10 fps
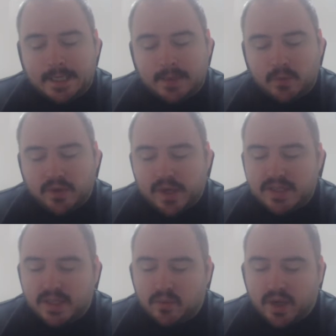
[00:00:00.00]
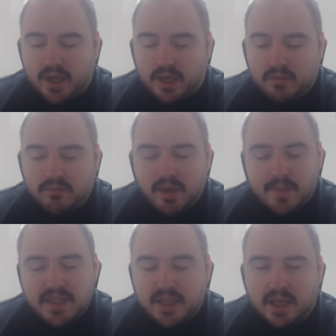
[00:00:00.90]
What do I see winning?
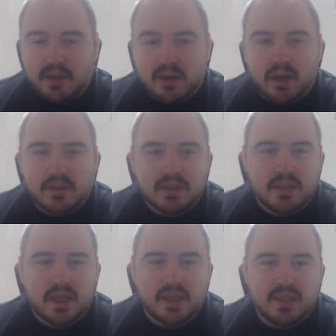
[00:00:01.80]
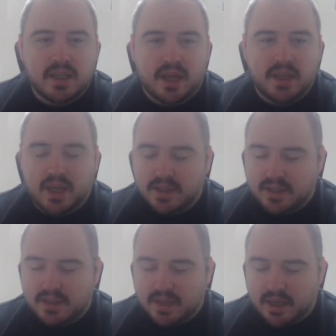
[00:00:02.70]
Maybe Sekiro. I think I
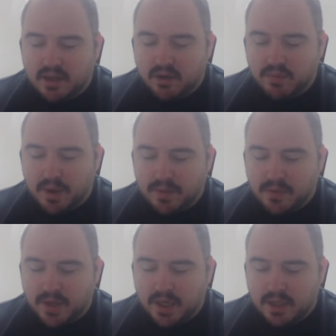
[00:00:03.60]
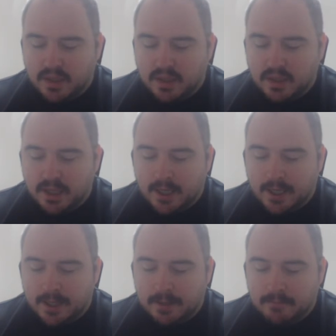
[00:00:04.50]
see Sekiro probably winning.
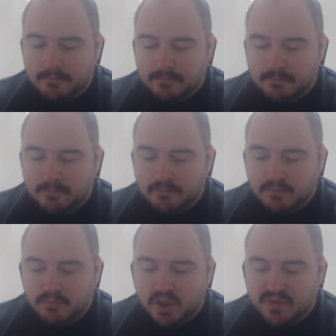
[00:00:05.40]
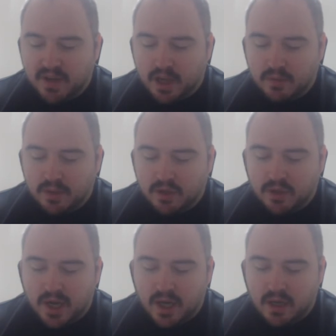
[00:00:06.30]
Um, Most Valuable
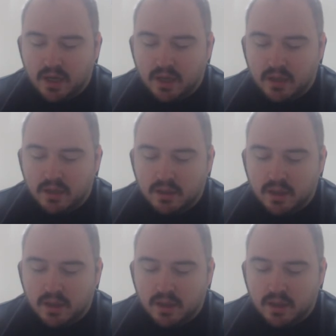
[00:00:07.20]
Creator.